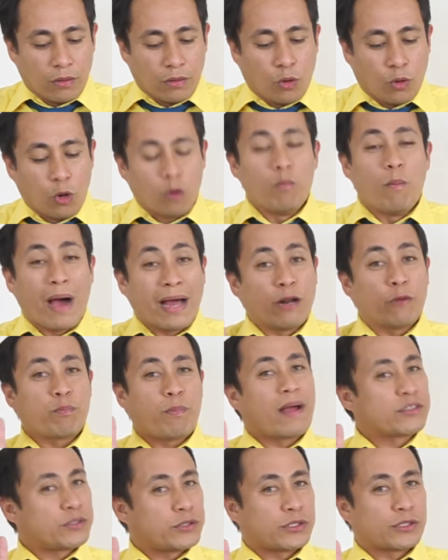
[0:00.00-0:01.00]
who
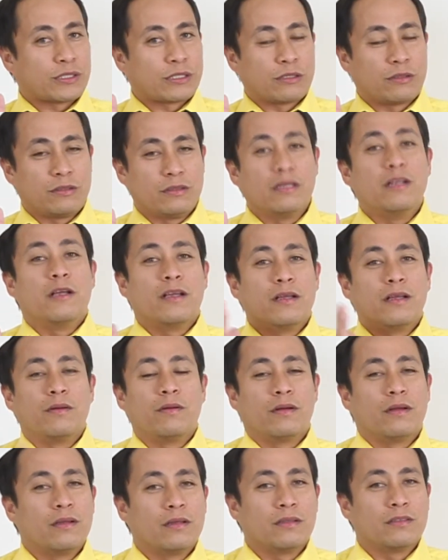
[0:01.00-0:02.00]
manufactured
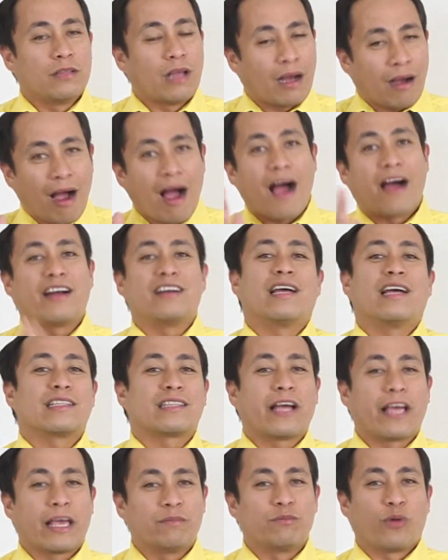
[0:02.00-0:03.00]
the car
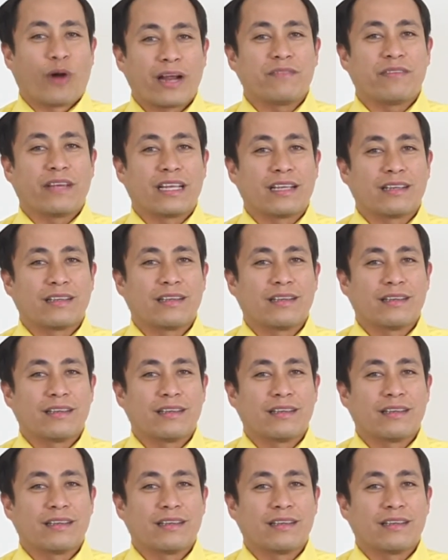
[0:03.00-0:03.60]
that I am driving.